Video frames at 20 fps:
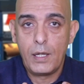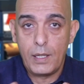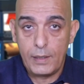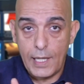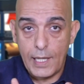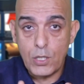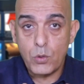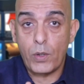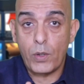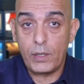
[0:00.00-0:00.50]

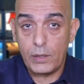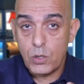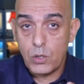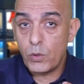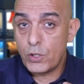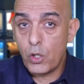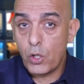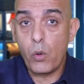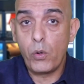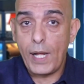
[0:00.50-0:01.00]
That's
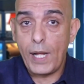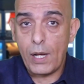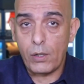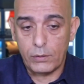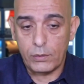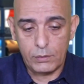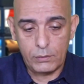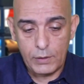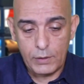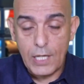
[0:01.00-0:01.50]
what's going
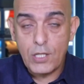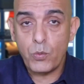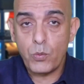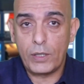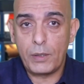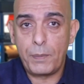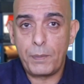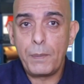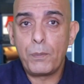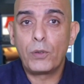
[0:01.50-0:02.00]
out. That's
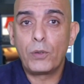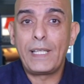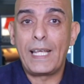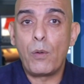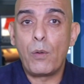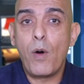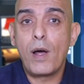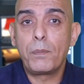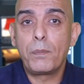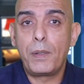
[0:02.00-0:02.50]
what the people, they
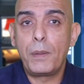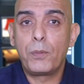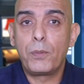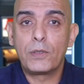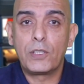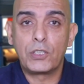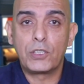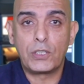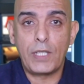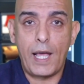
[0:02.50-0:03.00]
want people
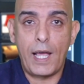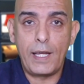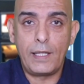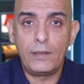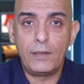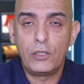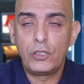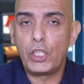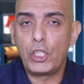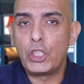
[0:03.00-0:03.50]
to
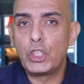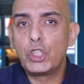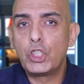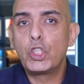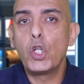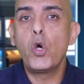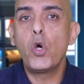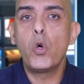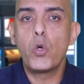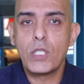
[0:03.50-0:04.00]
sign to
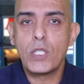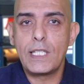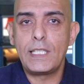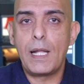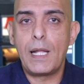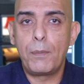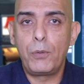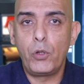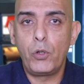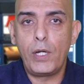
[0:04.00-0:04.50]
show
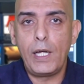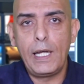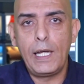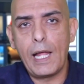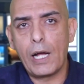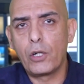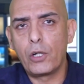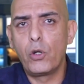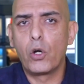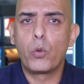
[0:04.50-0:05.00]
CWA,
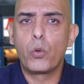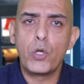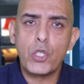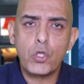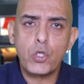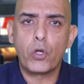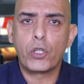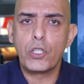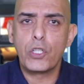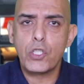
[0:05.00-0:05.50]
like, look, we're
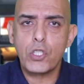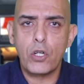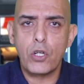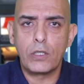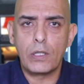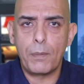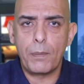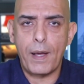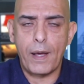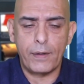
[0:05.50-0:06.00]
so
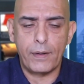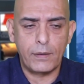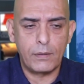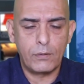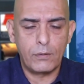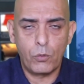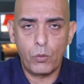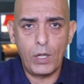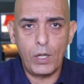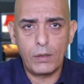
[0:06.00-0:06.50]
concerned about it.
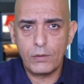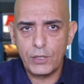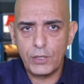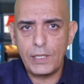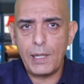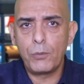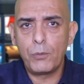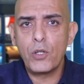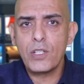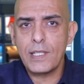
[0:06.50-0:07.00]
Well,
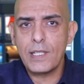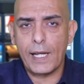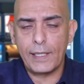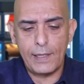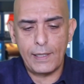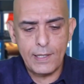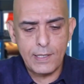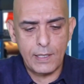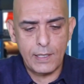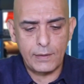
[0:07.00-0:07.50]
CWA is not going
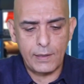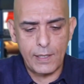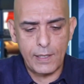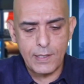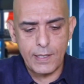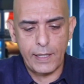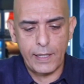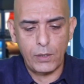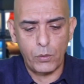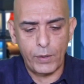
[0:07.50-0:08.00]
to listen to
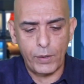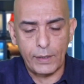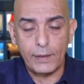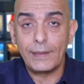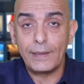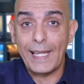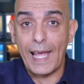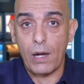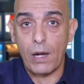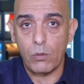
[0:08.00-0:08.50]
this anyway.
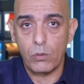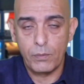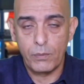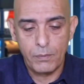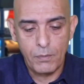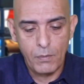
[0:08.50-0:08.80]
Now,